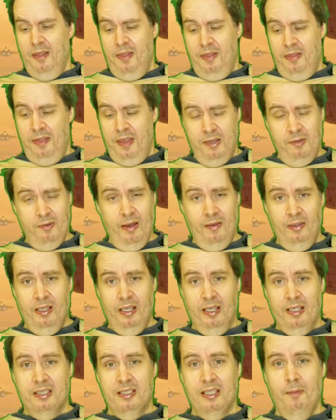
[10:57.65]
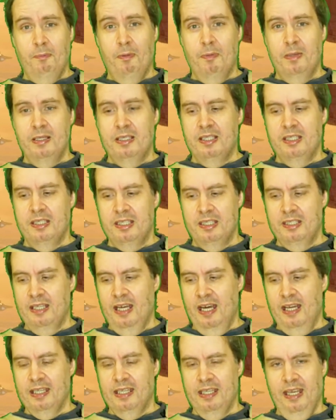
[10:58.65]
they do have a lot of supplements. This is
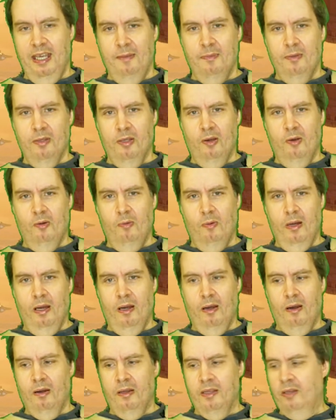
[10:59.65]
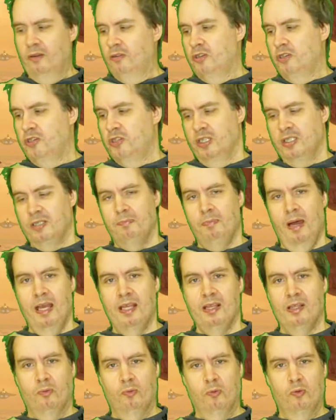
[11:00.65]
not a game though where you know just
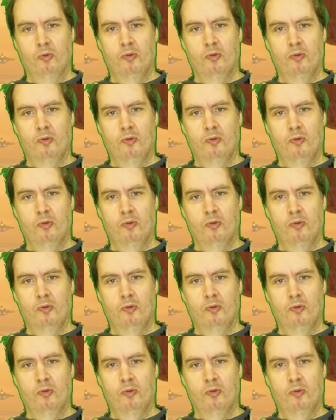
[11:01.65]
buying the rule